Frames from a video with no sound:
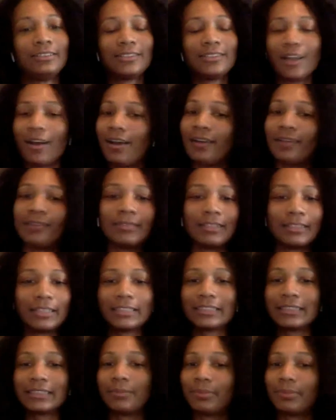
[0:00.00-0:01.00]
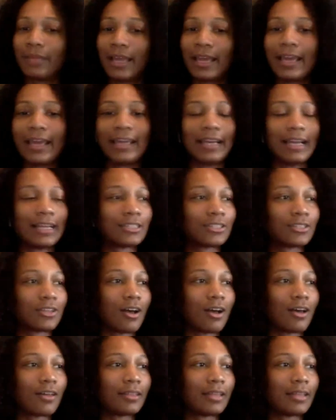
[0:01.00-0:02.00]
saw Alyssa play, and I
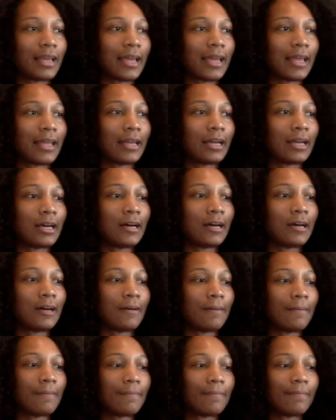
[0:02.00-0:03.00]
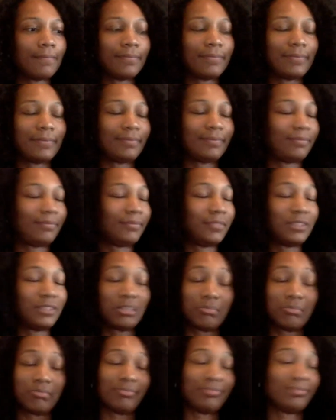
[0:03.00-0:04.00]
saw that
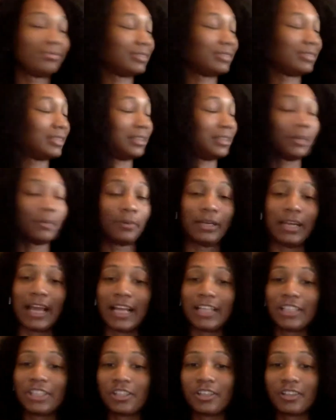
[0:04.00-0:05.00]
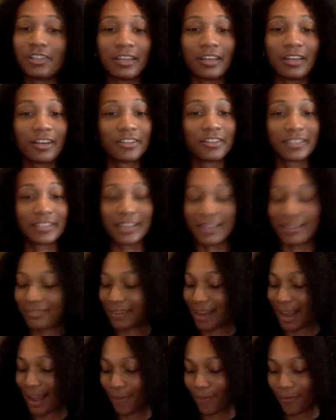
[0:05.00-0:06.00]
the Liberty had cheerleaders,
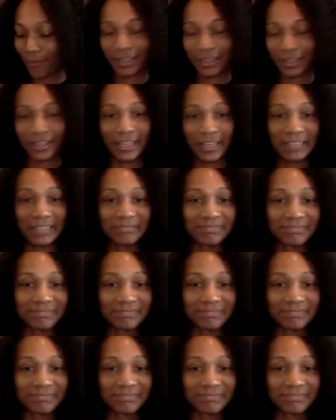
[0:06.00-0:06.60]
and I wanted in.